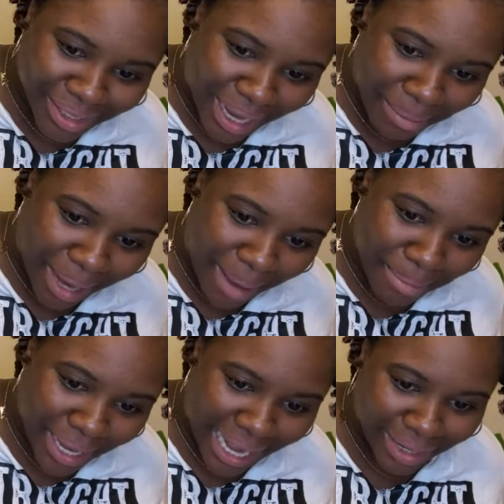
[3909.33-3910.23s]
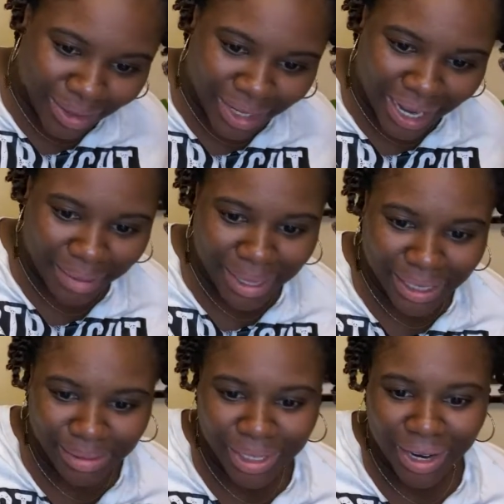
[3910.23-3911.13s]
I'm I'm behind on the comments. I'm
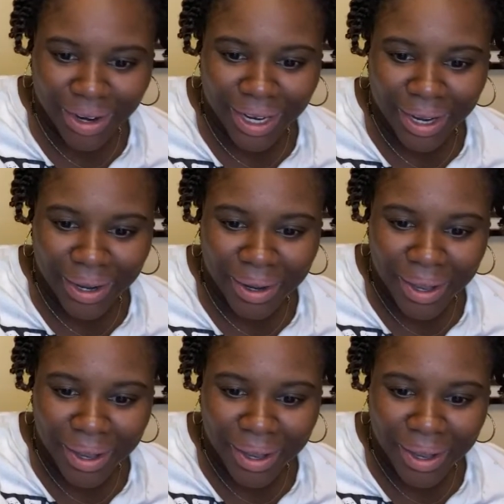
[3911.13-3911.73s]
sorry, y'all.